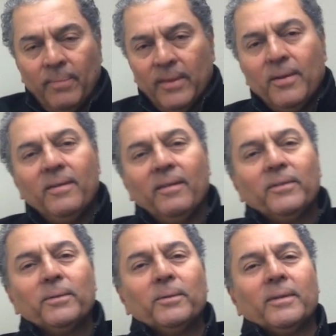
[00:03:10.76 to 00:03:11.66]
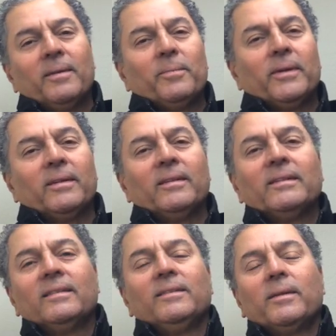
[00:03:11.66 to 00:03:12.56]
you don't have to do that. But
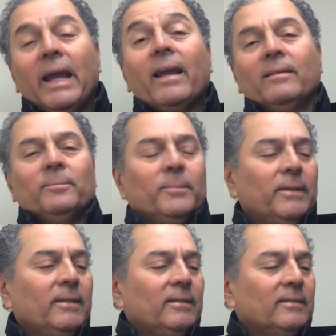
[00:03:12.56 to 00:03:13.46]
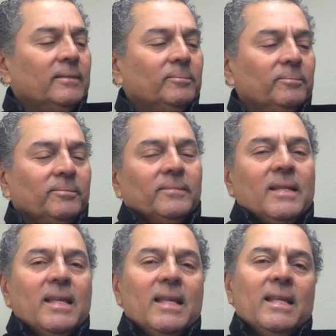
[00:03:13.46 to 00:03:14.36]
you can. But
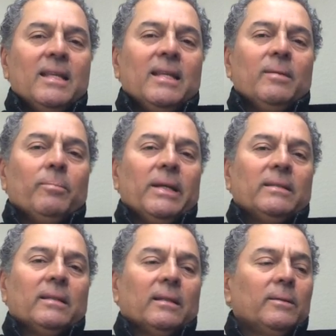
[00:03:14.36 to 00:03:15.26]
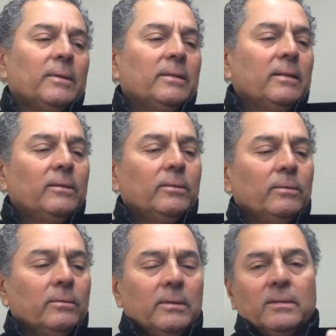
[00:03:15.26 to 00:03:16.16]
basically, what you need to
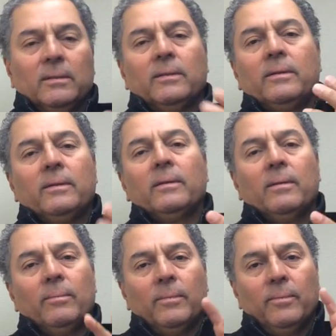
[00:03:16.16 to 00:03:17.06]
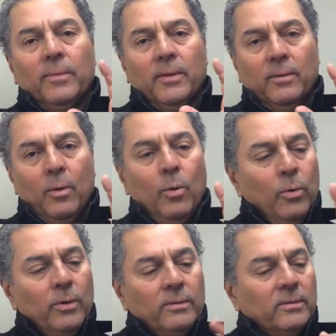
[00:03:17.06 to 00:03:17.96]
do is learn the
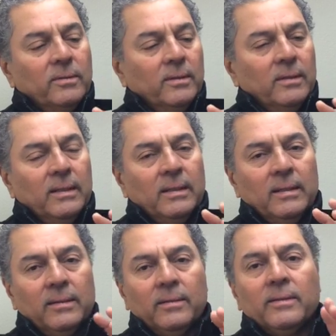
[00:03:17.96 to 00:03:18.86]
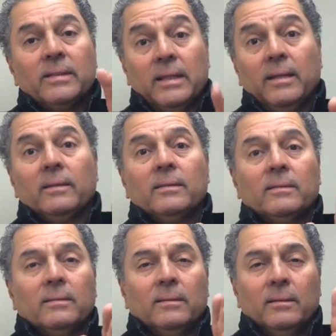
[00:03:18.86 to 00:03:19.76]
chords and learn the
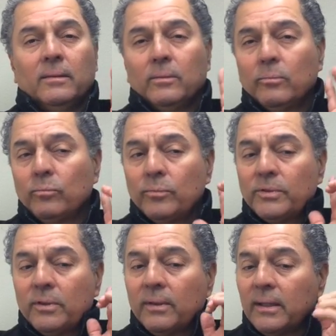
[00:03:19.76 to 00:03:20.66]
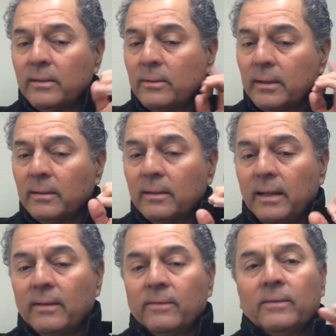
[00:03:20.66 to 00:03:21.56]
scales, so that you can
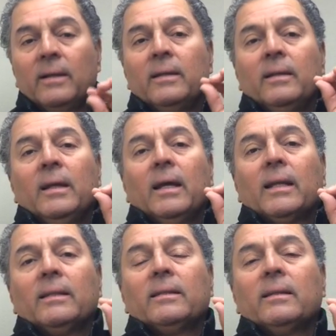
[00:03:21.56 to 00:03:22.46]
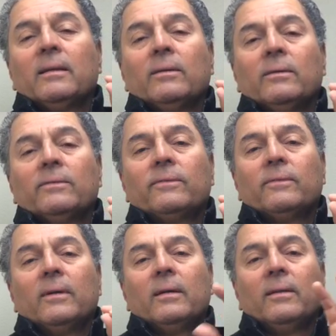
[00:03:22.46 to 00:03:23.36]
have an idea of
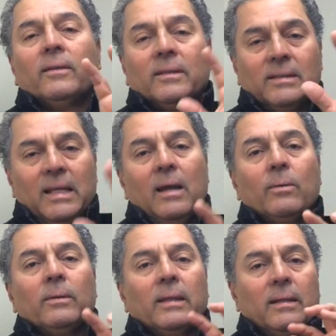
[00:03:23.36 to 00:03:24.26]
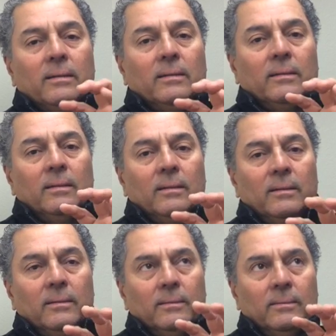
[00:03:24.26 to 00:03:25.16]
the sound
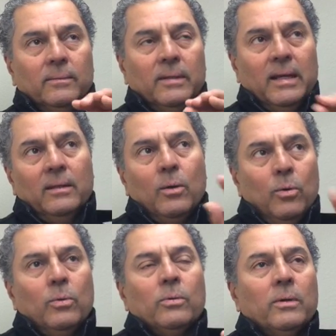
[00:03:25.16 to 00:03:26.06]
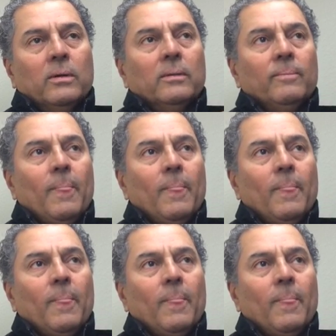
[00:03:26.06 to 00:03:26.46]
that chord